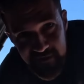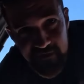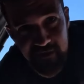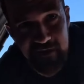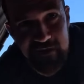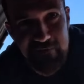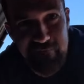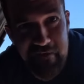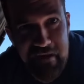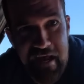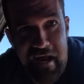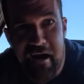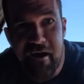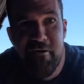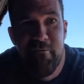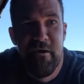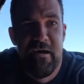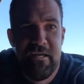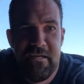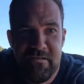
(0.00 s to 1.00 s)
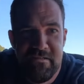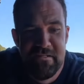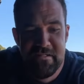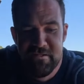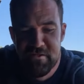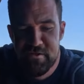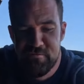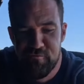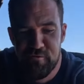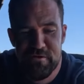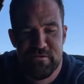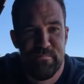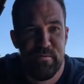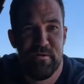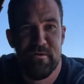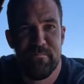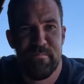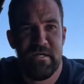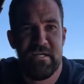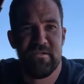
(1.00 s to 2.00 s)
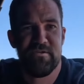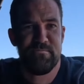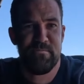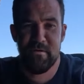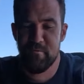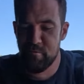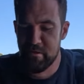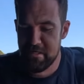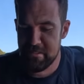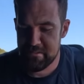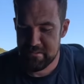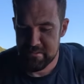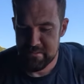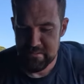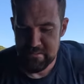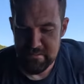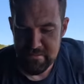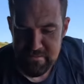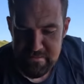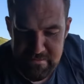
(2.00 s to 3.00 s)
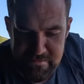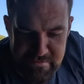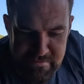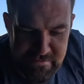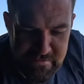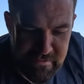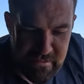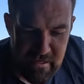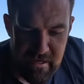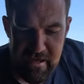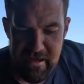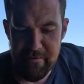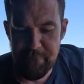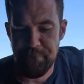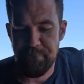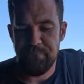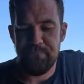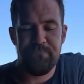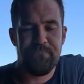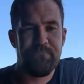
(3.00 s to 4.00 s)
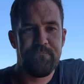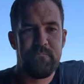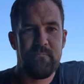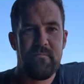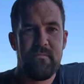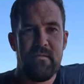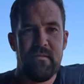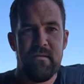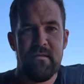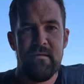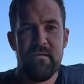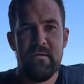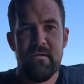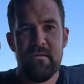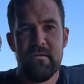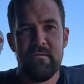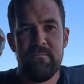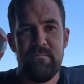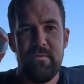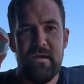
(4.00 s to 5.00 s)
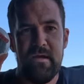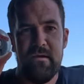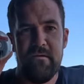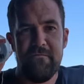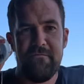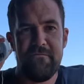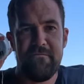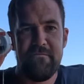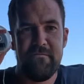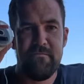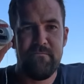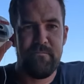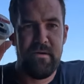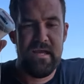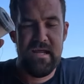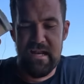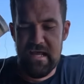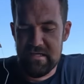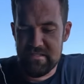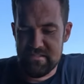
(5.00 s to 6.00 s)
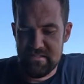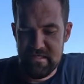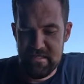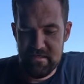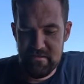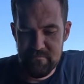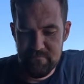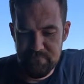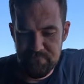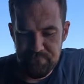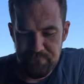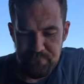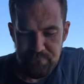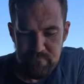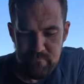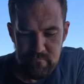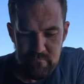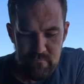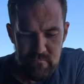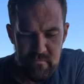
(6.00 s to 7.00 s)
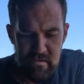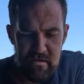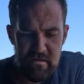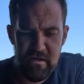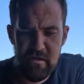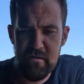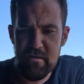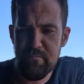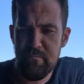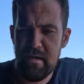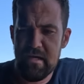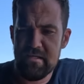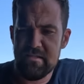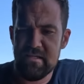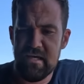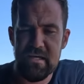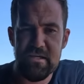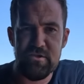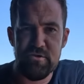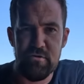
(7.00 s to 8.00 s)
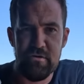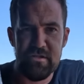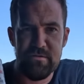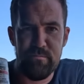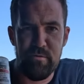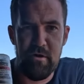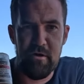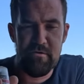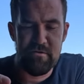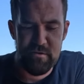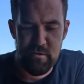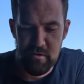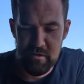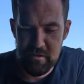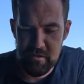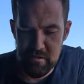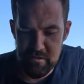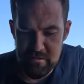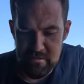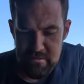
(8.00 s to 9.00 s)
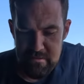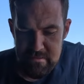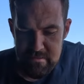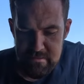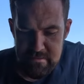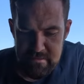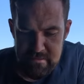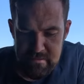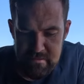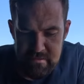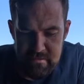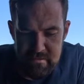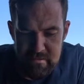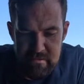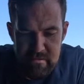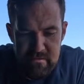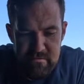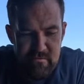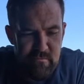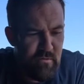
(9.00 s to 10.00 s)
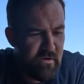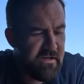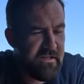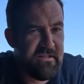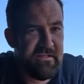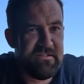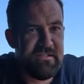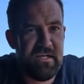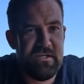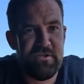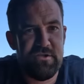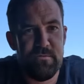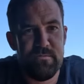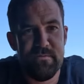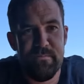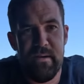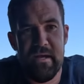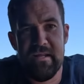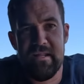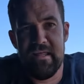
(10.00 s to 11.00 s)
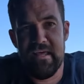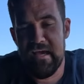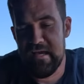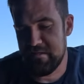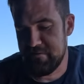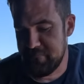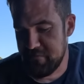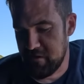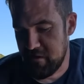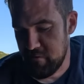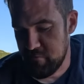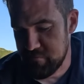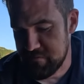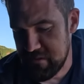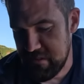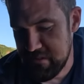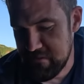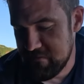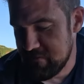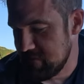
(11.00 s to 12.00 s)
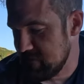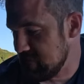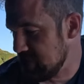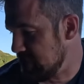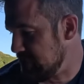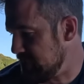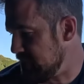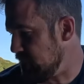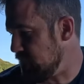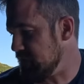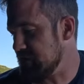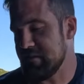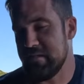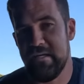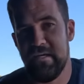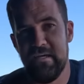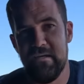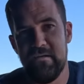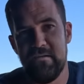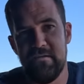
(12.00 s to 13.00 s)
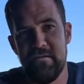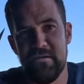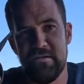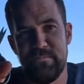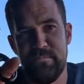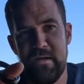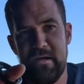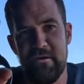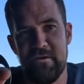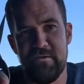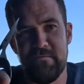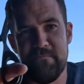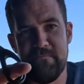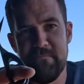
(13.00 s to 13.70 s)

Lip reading: and I live an hour away, and he just rocked up on the beach, bit weird. Bit of bait elastic, I'll go with the Baytex Tronics Pro, it's quite good. The one in the test tube's a pain in the ass. If it goes in, you've lost it. Nice pair of